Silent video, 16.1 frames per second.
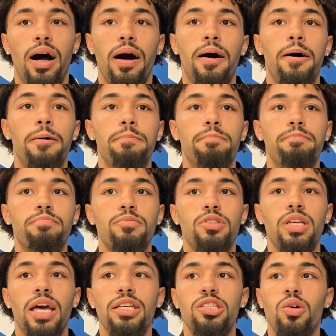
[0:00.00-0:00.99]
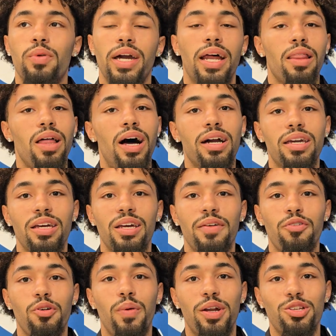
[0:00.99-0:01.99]
Um, yeah, so we got to lock in
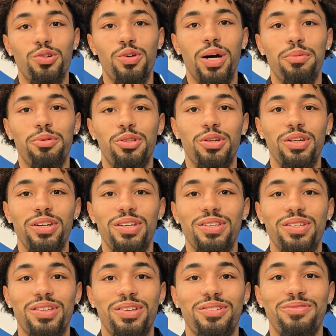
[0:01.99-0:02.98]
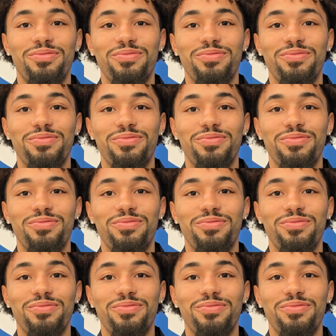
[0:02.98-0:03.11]
if we want to shoot a couple threes.